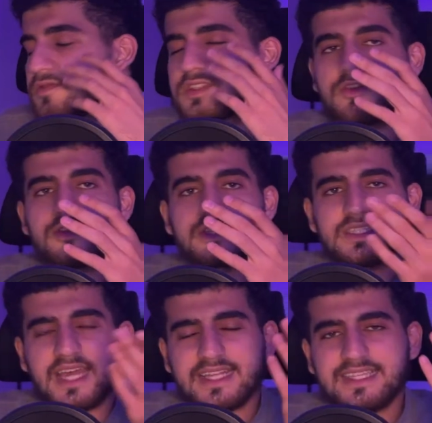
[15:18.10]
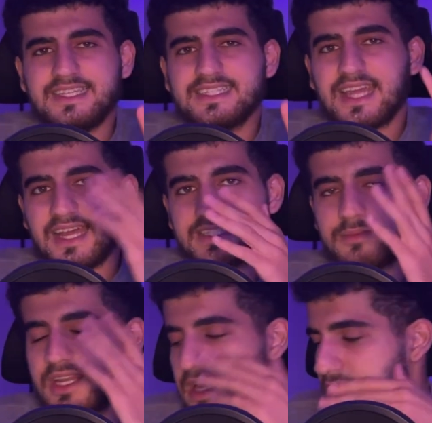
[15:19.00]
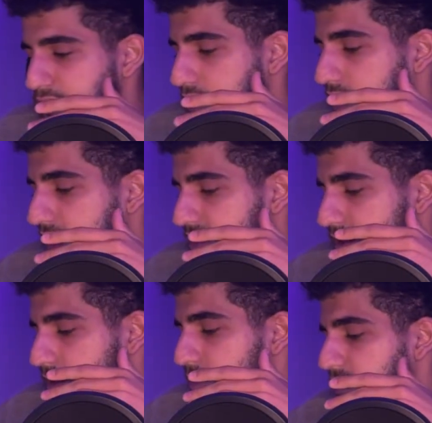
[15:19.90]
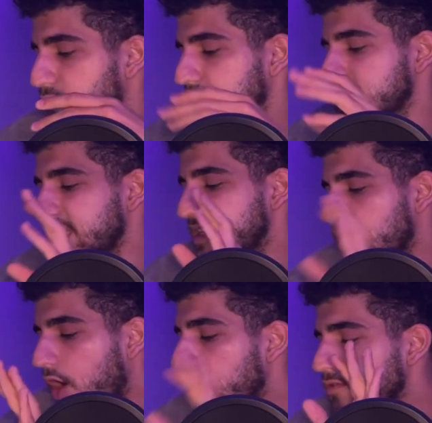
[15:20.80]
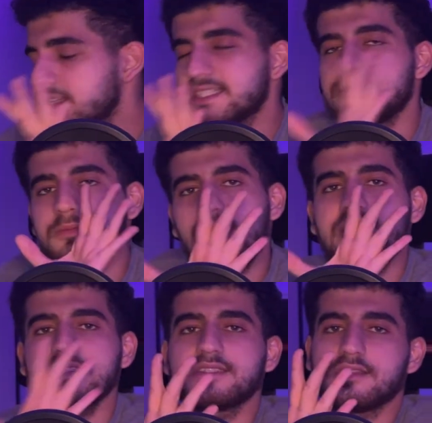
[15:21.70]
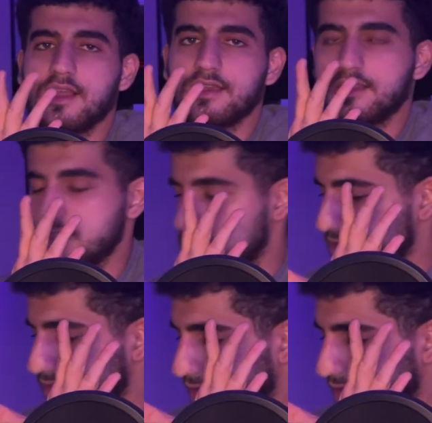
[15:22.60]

zeros is at least as many as the number of ones, it always remains like this.